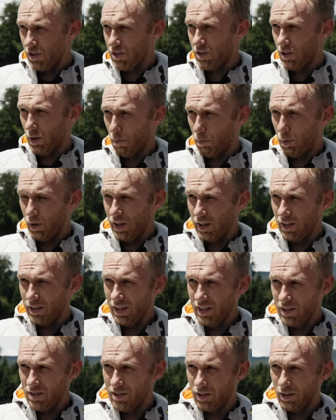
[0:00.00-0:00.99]
is a pretty
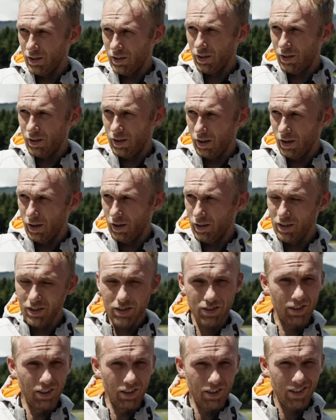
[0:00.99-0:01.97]
decent uh,
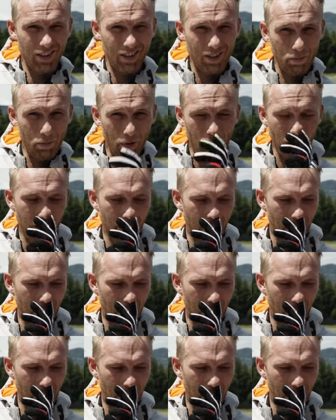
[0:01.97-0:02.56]
distance, but